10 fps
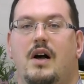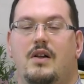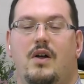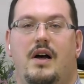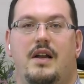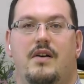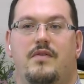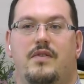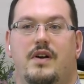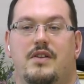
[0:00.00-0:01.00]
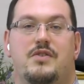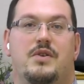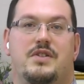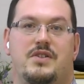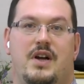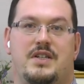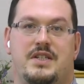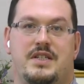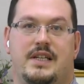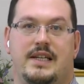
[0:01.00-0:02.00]
A lot of uh, the tourist
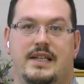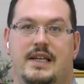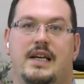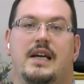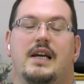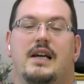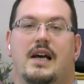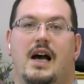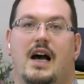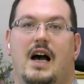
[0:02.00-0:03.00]
attractions lately uh,